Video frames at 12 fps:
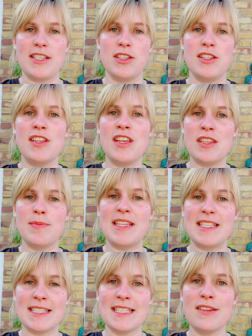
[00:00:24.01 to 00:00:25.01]
So this either
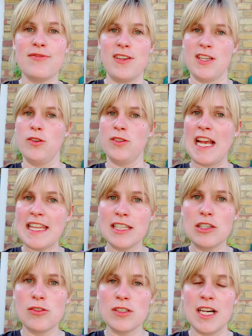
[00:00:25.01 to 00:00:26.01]
means sniffing or getting the
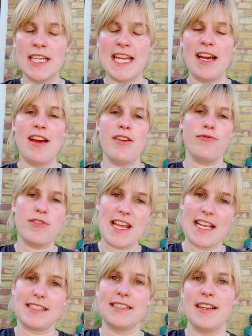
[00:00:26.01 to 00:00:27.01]
long line out and
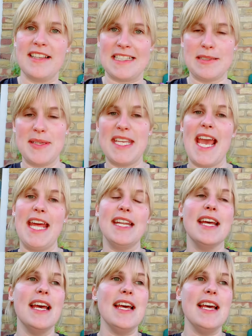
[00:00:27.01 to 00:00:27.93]
re-exercising them again.